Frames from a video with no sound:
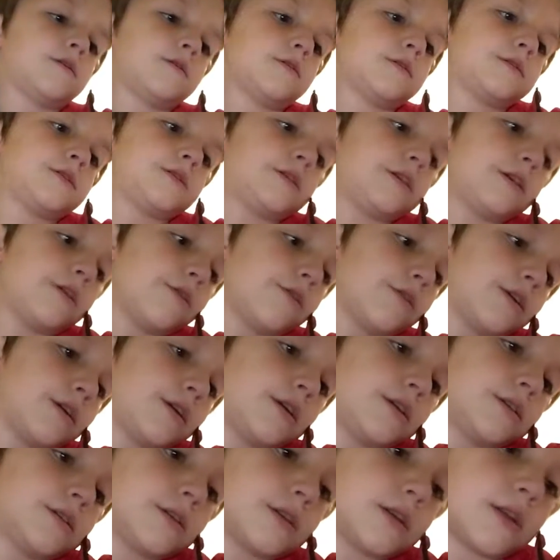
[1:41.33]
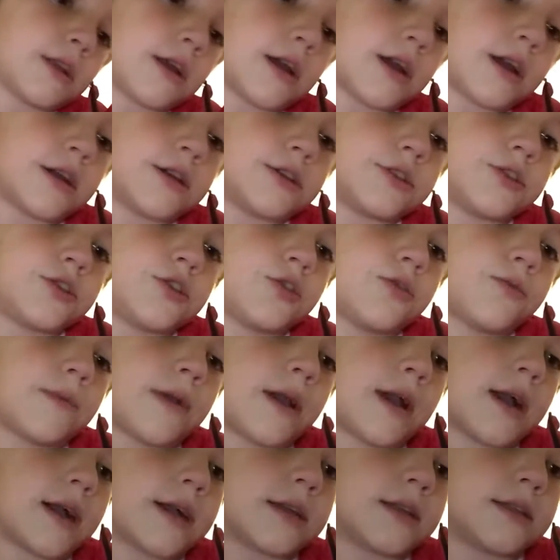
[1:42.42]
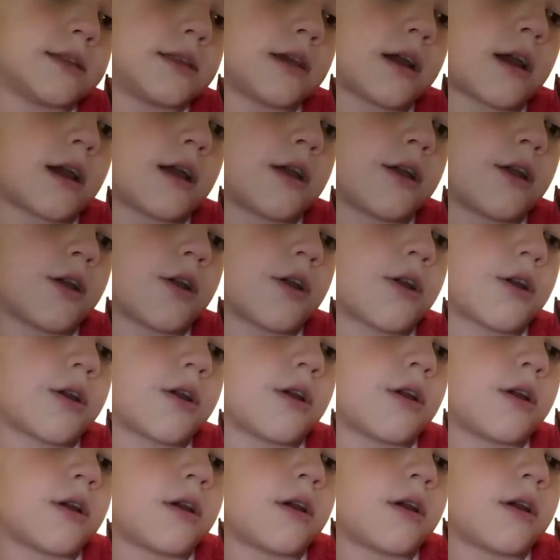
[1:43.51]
the series, it has Drew McIntyre,